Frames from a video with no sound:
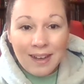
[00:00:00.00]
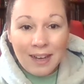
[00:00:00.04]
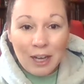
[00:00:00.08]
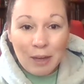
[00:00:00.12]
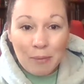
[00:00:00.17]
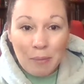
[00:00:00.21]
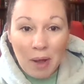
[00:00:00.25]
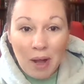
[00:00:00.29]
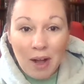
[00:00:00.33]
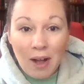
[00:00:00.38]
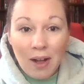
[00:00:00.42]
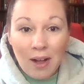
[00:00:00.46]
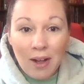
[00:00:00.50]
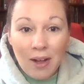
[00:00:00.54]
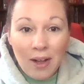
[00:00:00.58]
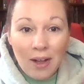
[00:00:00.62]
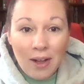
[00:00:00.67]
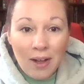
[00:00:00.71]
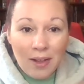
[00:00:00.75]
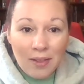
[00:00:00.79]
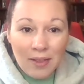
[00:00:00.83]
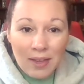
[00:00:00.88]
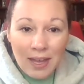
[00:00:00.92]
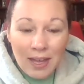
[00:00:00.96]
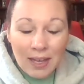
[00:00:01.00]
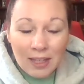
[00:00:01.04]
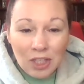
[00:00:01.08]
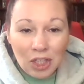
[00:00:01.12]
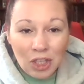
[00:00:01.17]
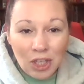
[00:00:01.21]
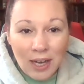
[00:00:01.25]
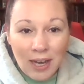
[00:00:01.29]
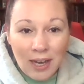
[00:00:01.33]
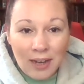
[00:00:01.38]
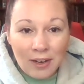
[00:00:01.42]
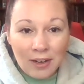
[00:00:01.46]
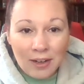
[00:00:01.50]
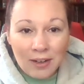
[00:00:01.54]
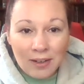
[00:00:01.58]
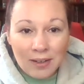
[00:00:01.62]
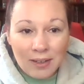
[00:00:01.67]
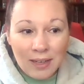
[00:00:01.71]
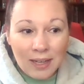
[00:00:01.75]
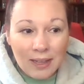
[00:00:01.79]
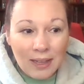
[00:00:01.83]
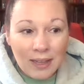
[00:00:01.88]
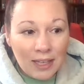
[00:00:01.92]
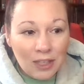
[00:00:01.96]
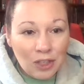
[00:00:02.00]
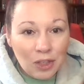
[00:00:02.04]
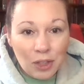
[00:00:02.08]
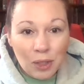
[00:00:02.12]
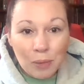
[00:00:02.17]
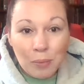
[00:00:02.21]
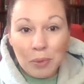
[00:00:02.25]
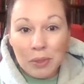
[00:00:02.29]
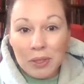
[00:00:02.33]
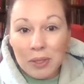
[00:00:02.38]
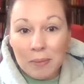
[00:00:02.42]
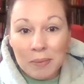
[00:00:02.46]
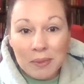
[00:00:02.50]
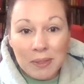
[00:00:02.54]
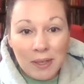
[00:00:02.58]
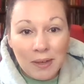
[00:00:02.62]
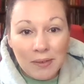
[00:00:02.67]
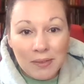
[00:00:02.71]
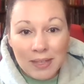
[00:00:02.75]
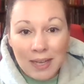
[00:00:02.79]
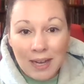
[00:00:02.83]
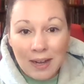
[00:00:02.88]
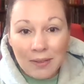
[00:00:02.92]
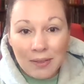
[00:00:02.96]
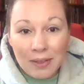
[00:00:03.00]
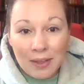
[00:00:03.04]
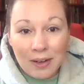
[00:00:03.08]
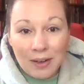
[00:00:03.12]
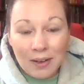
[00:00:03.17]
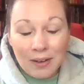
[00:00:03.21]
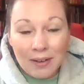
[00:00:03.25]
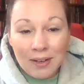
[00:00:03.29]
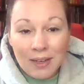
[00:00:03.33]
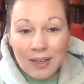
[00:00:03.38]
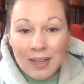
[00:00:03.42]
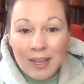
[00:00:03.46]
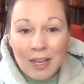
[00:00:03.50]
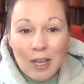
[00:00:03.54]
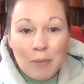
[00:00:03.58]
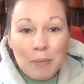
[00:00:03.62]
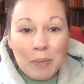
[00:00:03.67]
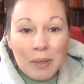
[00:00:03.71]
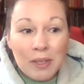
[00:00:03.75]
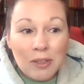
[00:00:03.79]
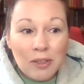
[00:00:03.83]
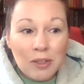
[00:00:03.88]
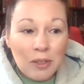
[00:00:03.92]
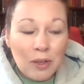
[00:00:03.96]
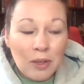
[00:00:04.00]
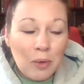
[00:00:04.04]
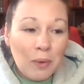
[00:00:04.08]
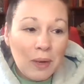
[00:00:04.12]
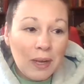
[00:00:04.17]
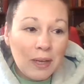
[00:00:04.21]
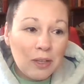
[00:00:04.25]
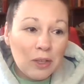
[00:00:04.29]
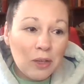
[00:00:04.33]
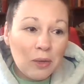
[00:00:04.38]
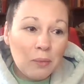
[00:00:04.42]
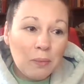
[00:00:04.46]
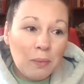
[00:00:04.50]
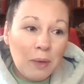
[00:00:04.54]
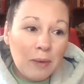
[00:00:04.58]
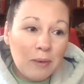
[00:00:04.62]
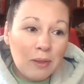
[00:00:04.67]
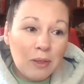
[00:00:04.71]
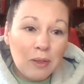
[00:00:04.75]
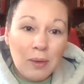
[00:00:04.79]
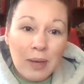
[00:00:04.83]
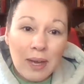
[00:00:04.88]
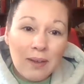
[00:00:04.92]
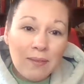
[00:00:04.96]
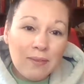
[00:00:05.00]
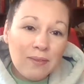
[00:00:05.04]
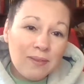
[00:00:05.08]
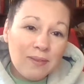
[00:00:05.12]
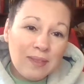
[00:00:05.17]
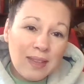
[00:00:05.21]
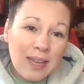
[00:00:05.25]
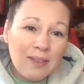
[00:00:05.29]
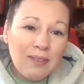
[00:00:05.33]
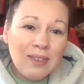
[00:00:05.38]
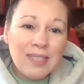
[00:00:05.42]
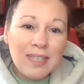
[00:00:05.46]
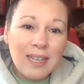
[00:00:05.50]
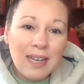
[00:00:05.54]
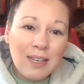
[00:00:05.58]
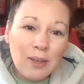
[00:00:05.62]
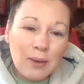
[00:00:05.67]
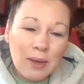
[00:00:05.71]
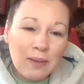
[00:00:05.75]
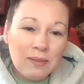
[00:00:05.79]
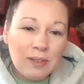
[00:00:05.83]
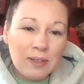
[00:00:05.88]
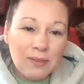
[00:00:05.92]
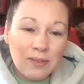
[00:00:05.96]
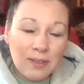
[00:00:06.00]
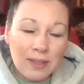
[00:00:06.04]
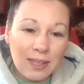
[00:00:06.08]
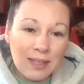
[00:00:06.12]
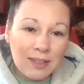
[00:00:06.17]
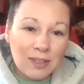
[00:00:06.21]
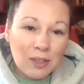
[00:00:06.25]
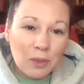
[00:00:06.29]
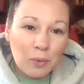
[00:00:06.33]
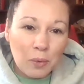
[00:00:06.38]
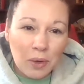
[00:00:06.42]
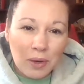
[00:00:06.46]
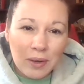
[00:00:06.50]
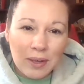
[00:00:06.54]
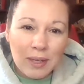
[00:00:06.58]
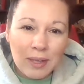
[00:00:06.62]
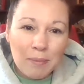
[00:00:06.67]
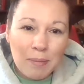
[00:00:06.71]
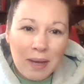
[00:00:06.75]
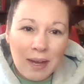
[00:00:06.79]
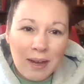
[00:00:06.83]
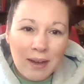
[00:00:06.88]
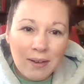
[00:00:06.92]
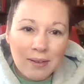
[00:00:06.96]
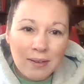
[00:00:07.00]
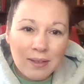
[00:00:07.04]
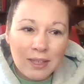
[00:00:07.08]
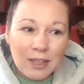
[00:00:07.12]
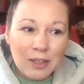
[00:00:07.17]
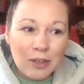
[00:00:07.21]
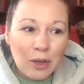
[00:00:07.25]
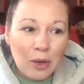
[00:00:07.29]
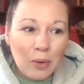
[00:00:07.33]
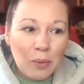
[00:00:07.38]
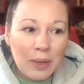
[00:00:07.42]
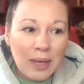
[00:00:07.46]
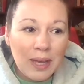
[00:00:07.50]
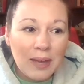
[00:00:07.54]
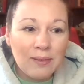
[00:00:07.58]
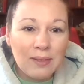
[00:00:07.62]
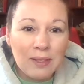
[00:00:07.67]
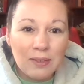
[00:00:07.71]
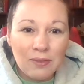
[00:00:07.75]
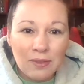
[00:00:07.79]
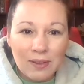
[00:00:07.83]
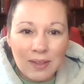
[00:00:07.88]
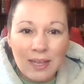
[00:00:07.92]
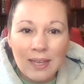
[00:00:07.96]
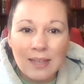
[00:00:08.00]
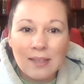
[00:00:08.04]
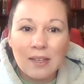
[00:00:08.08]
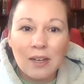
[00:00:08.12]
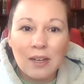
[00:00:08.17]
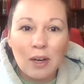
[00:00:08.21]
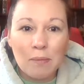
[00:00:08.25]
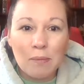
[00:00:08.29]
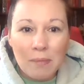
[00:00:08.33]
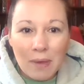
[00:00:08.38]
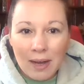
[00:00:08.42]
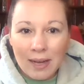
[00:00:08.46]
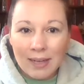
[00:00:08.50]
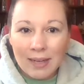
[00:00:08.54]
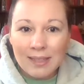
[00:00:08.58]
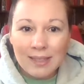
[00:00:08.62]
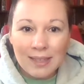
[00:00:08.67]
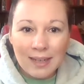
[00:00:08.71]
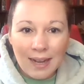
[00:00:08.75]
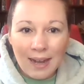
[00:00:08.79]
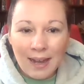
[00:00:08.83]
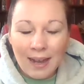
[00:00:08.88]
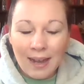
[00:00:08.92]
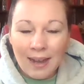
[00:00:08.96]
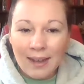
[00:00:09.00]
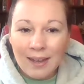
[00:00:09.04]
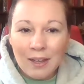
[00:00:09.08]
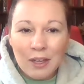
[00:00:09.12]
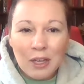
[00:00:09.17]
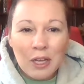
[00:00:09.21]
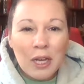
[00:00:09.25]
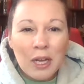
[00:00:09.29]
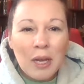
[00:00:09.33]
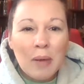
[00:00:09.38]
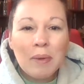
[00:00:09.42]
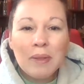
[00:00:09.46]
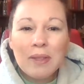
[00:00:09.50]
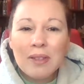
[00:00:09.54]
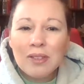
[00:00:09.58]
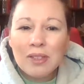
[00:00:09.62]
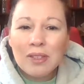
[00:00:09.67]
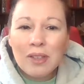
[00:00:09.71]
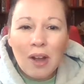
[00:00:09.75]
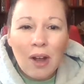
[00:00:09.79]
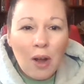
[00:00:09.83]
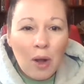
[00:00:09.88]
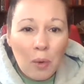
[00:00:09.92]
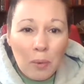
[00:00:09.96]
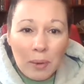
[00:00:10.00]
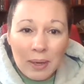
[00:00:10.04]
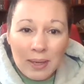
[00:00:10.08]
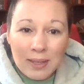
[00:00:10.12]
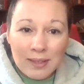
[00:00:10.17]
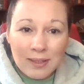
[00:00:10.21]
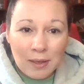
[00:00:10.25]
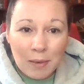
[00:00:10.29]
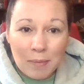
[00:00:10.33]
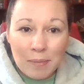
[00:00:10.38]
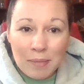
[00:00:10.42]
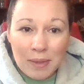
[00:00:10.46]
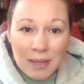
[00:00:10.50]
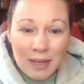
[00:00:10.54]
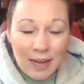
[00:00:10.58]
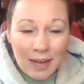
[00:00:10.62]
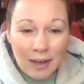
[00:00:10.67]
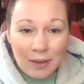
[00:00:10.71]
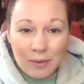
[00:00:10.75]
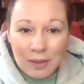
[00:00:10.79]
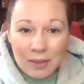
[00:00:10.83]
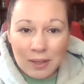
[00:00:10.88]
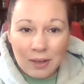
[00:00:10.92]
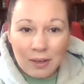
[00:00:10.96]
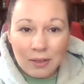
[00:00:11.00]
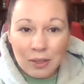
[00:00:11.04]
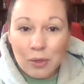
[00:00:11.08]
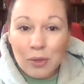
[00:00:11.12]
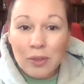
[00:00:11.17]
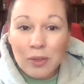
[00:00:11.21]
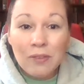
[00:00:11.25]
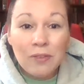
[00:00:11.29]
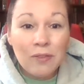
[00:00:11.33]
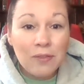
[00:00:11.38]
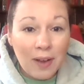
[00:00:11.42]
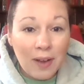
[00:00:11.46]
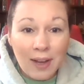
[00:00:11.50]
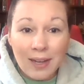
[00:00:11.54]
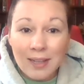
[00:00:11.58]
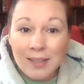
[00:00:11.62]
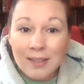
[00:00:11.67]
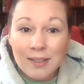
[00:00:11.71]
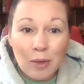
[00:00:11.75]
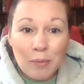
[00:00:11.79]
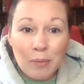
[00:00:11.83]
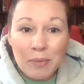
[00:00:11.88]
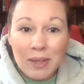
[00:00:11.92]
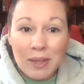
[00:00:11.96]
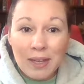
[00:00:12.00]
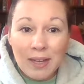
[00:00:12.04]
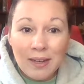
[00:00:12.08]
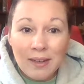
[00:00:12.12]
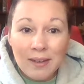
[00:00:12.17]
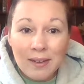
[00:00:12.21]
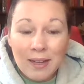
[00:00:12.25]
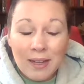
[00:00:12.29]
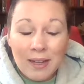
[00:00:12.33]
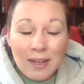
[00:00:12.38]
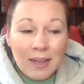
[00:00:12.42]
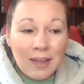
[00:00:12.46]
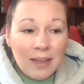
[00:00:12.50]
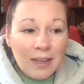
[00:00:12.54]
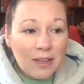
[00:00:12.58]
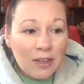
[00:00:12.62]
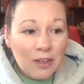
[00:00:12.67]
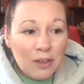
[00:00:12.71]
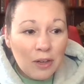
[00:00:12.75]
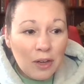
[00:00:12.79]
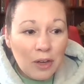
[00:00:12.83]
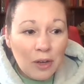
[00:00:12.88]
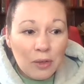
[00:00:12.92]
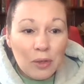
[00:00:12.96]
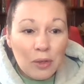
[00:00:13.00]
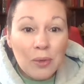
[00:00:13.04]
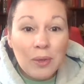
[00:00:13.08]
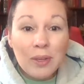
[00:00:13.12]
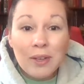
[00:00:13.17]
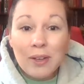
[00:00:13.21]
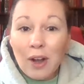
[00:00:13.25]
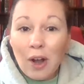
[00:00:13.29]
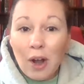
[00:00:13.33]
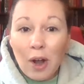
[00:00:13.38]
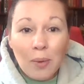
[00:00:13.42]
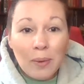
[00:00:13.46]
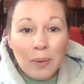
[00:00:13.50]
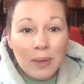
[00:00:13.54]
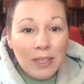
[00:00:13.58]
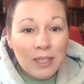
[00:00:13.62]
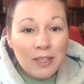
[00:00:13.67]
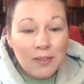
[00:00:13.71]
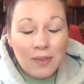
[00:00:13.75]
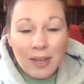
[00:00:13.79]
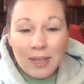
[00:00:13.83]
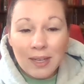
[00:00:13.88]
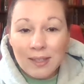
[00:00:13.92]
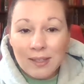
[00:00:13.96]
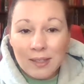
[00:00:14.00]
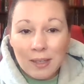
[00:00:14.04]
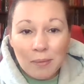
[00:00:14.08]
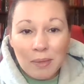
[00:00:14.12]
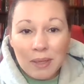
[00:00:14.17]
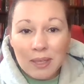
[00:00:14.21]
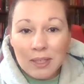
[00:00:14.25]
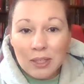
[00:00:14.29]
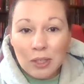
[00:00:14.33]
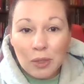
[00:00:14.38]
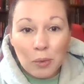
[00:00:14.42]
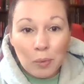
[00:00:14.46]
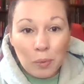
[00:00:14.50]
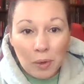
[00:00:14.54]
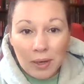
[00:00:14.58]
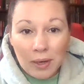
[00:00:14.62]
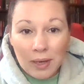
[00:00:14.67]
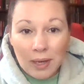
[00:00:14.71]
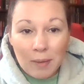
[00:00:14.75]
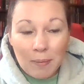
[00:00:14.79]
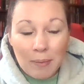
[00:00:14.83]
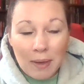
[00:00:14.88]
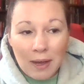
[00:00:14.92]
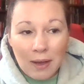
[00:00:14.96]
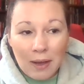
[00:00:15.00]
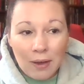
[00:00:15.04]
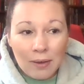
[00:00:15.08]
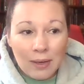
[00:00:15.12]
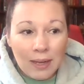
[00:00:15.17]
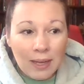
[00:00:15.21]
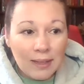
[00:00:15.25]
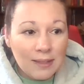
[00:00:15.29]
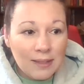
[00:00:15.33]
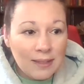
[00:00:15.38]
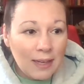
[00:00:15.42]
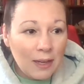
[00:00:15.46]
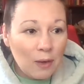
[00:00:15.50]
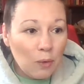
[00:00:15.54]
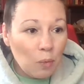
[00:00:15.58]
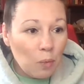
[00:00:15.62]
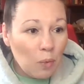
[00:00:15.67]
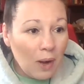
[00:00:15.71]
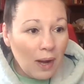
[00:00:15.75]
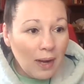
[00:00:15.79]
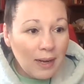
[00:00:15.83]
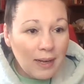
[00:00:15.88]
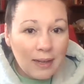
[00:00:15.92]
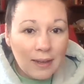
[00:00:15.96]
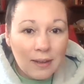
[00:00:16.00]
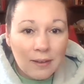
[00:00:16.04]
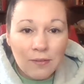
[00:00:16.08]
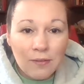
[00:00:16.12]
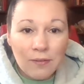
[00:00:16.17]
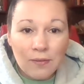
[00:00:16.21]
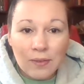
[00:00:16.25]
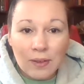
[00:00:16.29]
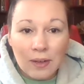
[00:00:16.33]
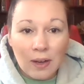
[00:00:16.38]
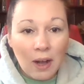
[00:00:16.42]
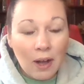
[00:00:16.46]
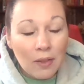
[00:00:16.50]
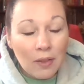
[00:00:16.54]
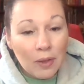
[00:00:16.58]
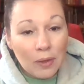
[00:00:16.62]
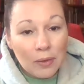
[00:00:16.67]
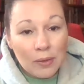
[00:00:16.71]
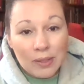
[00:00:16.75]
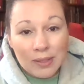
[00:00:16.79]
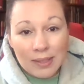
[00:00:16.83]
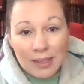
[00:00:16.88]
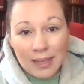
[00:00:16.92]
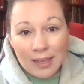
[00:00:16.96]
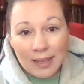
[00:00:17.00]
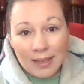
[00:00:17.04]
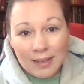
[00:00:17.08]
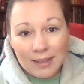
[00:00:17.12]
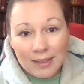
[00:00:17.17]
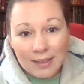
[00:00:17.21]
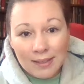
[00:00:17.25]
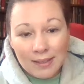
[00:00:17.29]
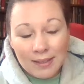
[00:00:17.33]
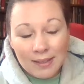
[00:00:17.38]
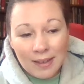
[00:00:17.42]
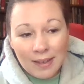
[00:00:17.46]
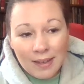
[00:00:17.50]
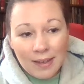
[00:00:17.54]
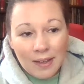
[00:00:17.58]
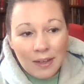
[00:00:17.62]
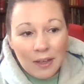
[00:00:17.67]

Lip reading: all the head chatter, and they still put themselves out there. Because you know what, you have every day you have different things to worry about. You know, we have different things in our mind today, but there's always something out there. You can find something. You know, you can always find something to worry about and say, what if, and all those things.